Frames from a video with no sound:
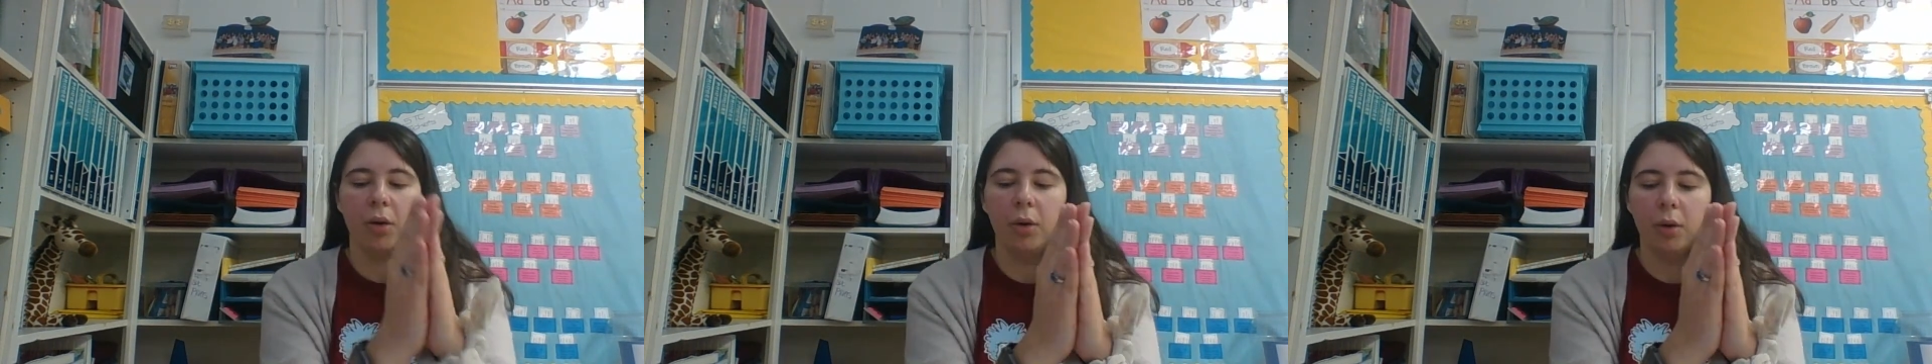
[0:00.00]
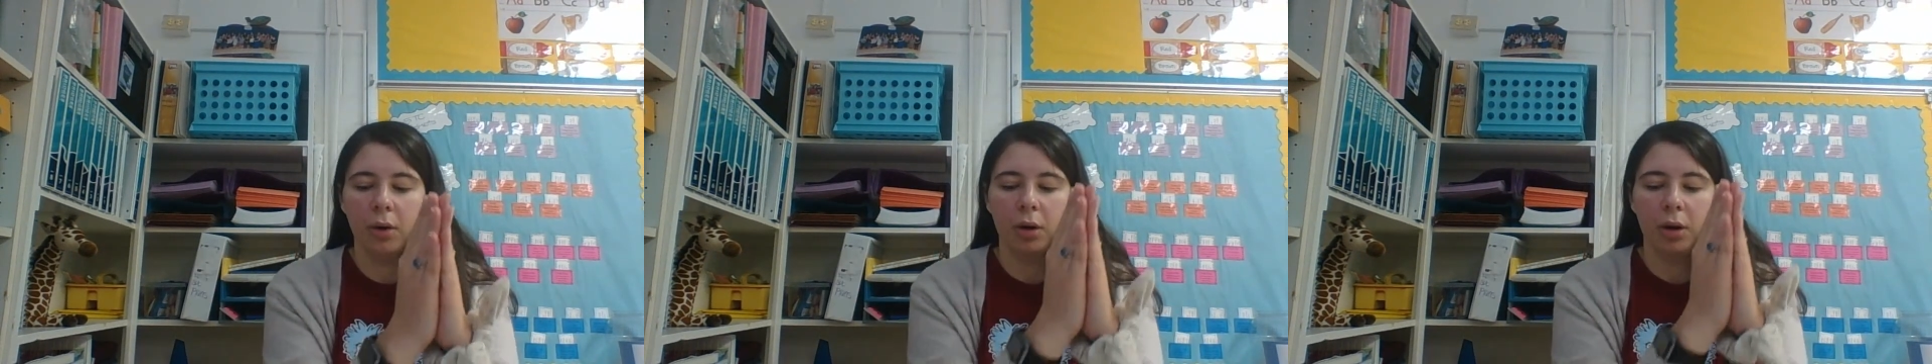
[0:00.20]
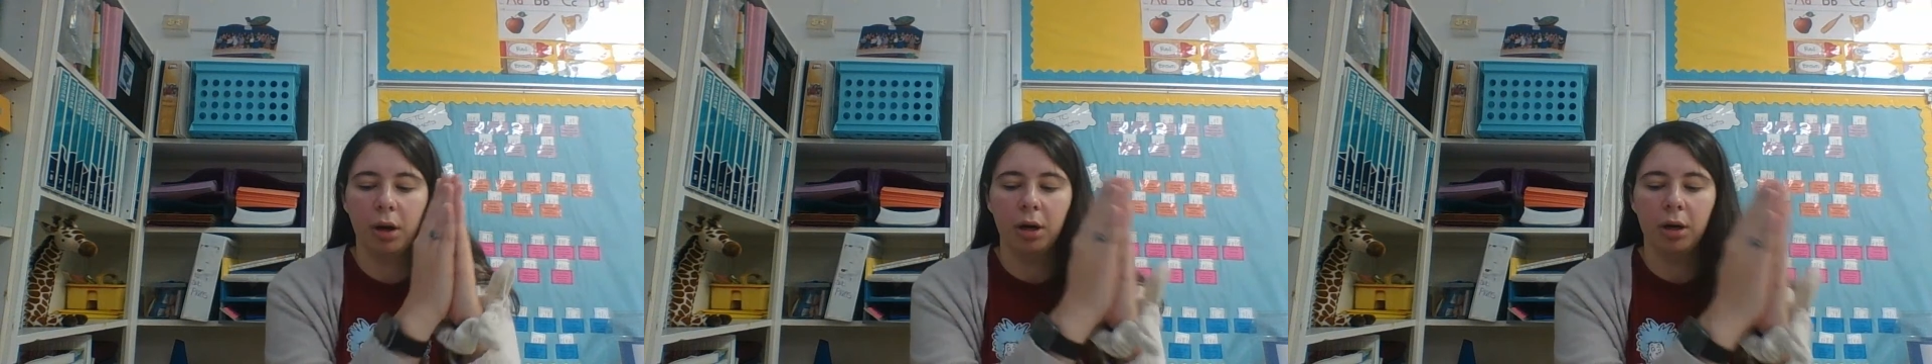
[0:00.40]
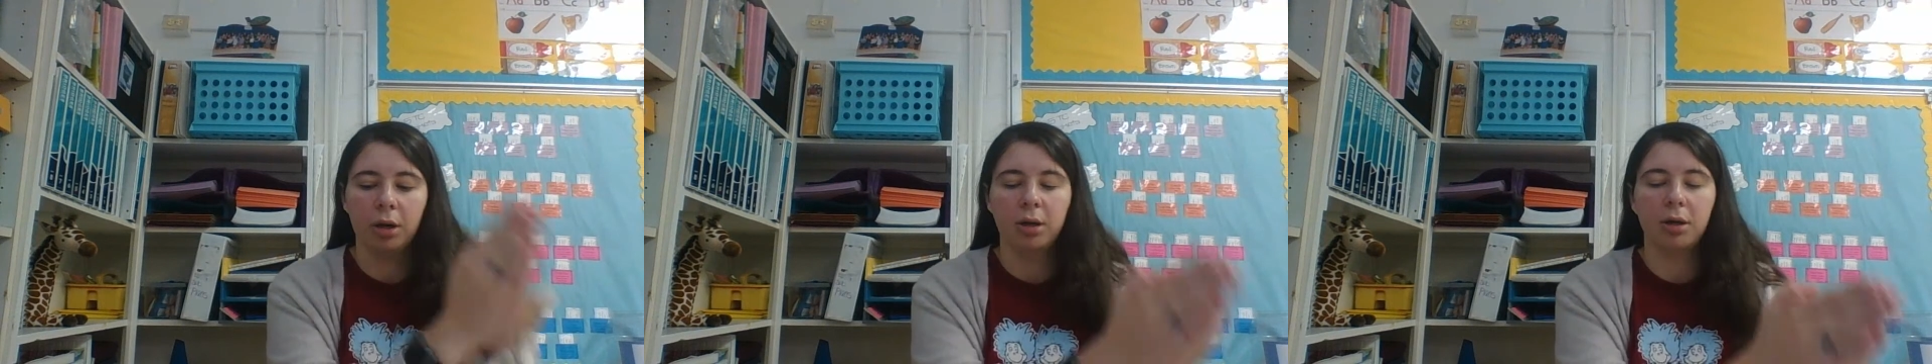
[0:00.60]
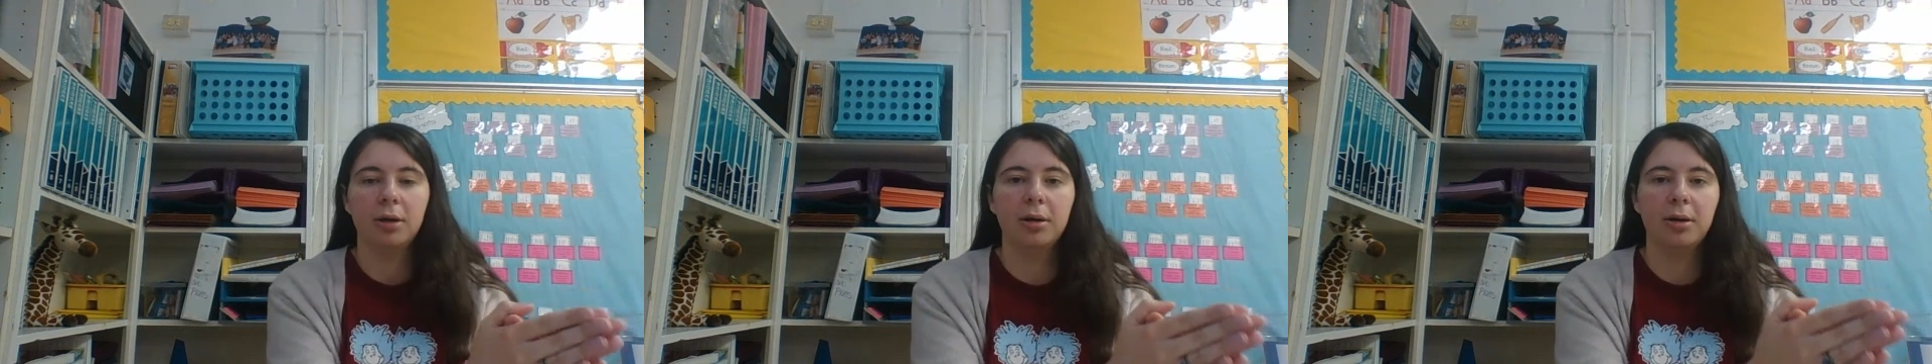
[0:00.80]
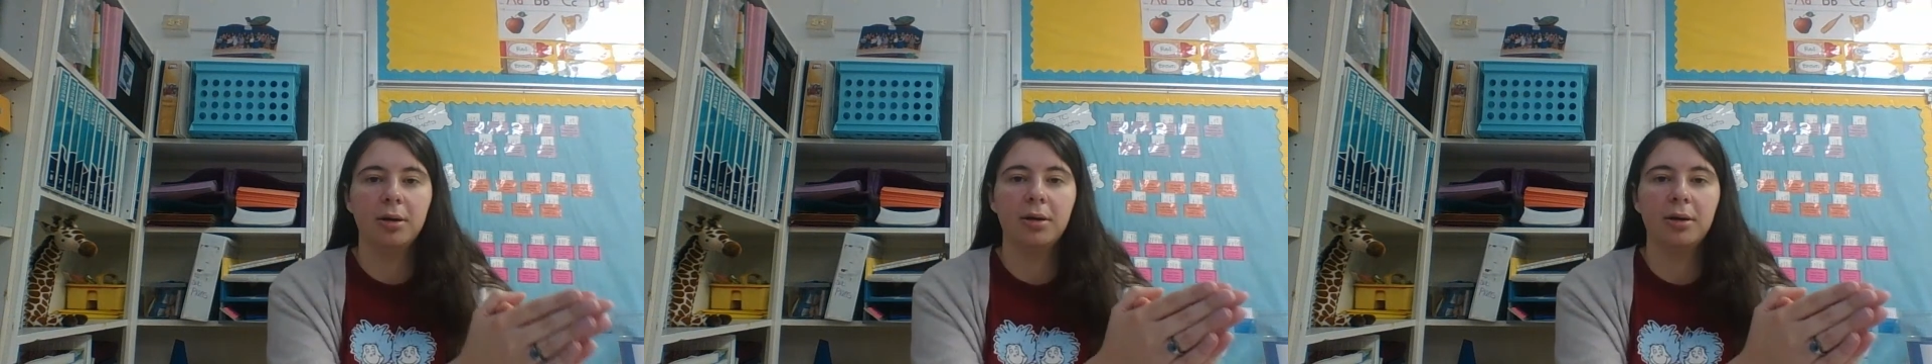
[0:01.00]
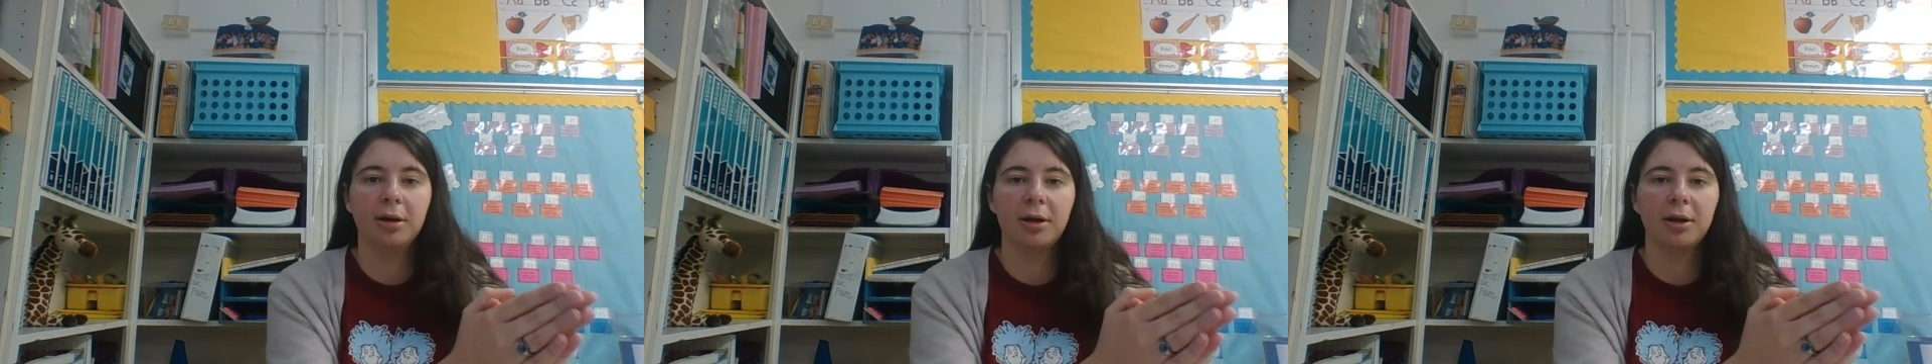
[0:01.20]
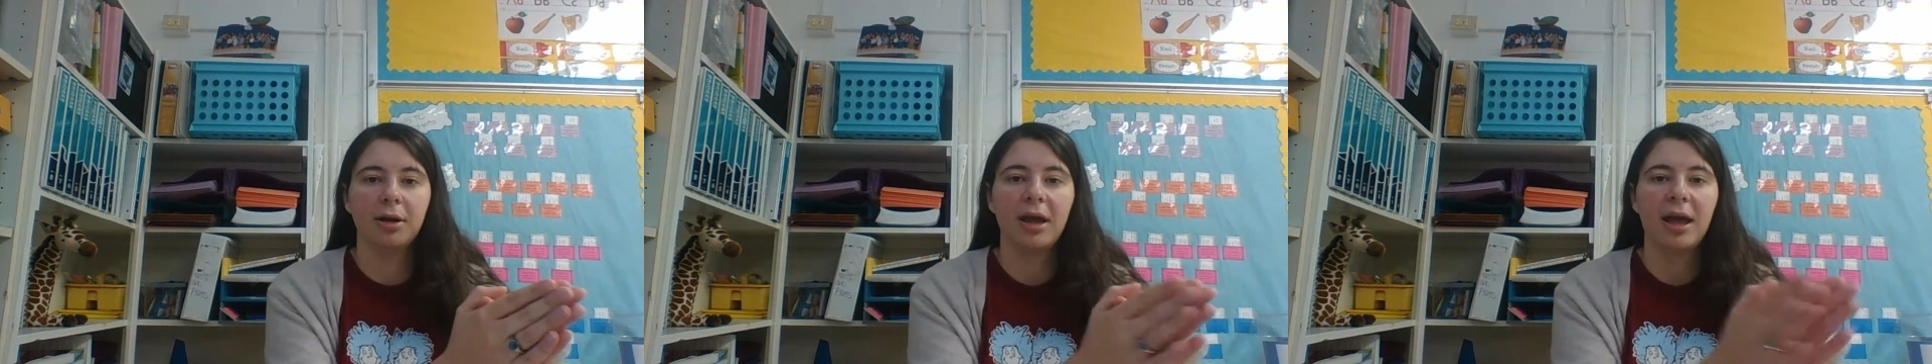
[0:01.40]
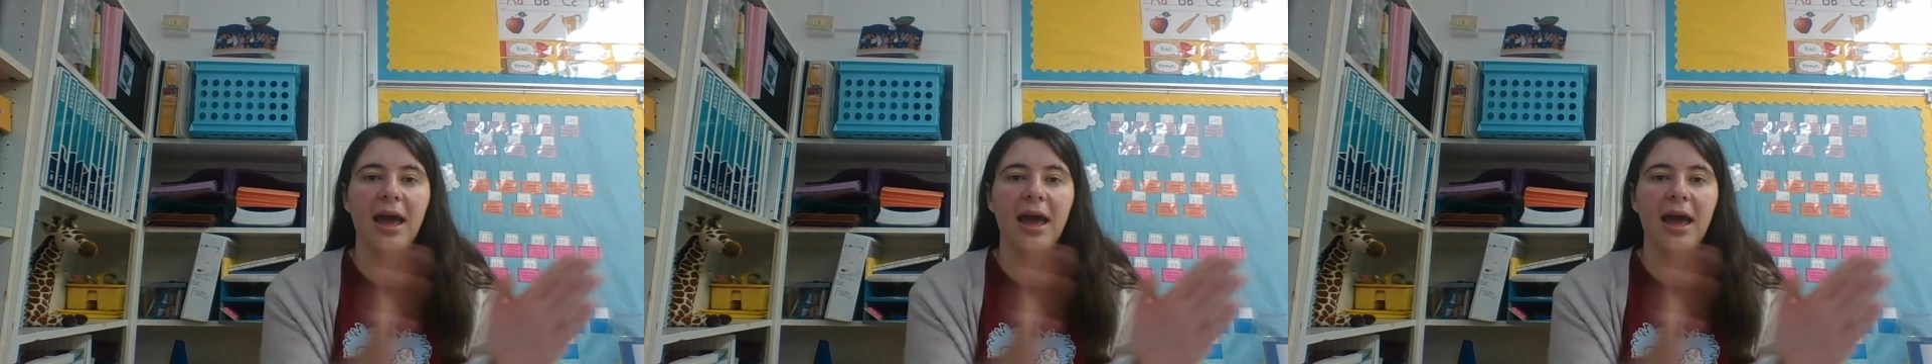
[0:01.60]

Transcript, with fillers: or m,